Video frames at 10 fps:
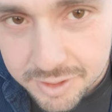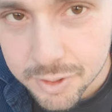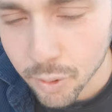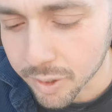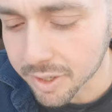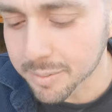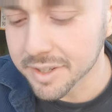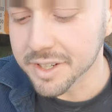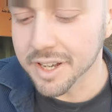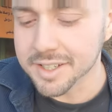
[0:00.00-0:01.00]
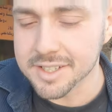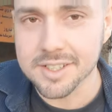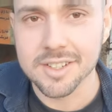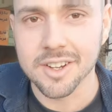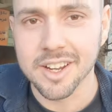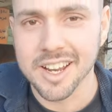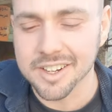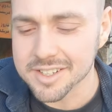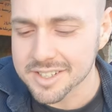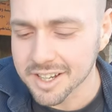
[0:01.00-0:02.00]
Sorghum, nuts, all kind
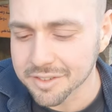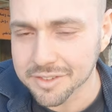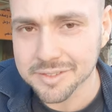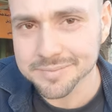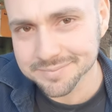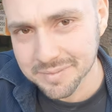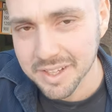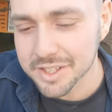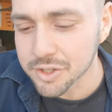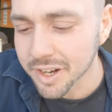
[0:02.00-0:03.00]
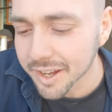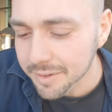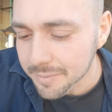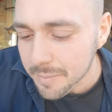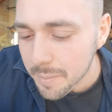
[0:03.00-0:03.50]
of good stuff. Let's try it.